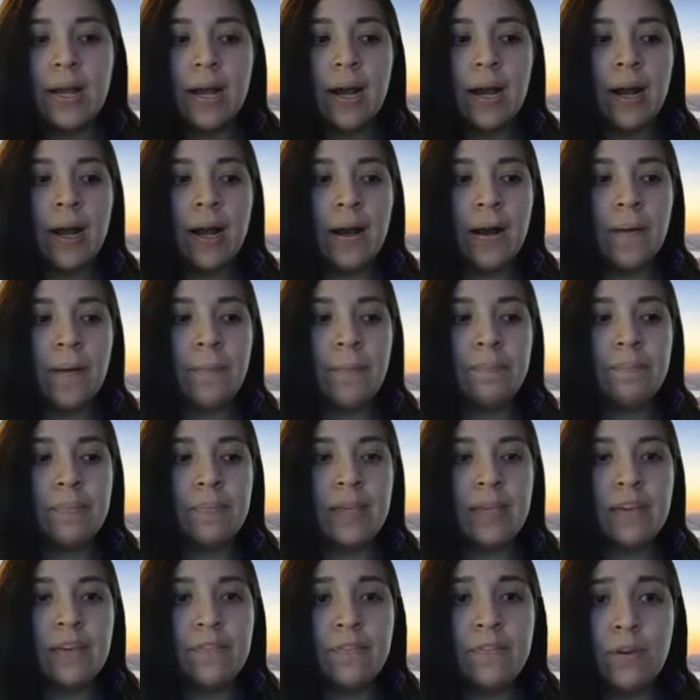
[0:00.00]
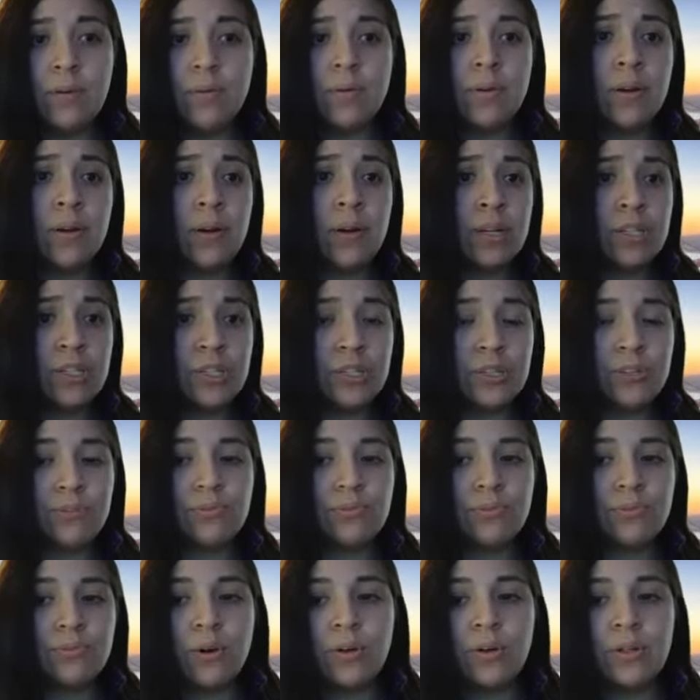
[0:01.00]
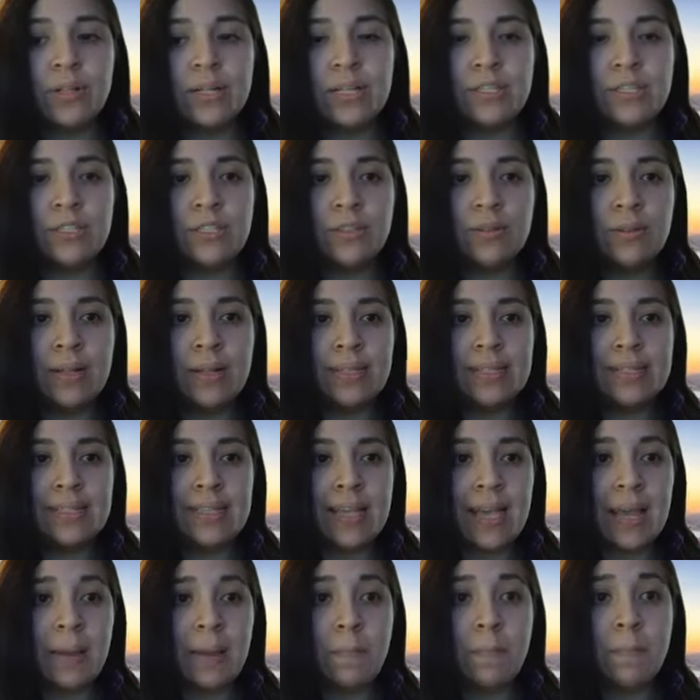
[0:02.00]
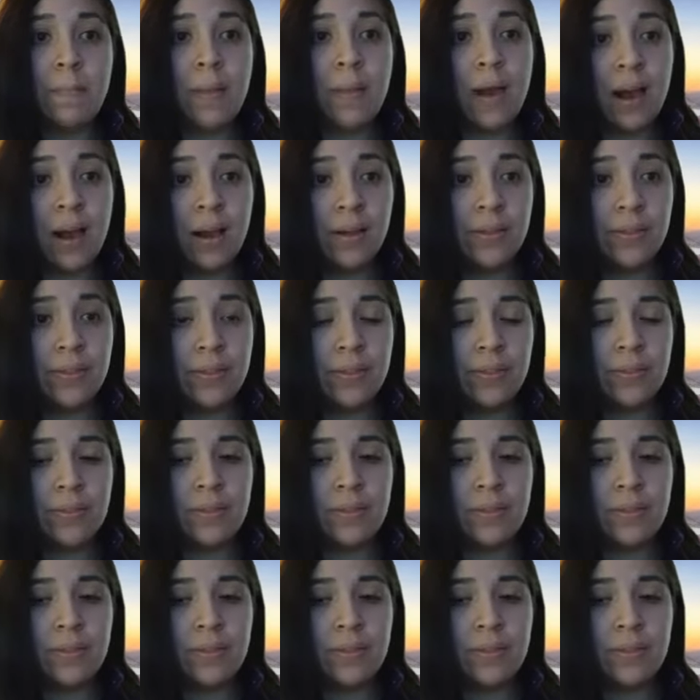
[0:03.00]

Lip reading: If you were to enroll into, let's say, math,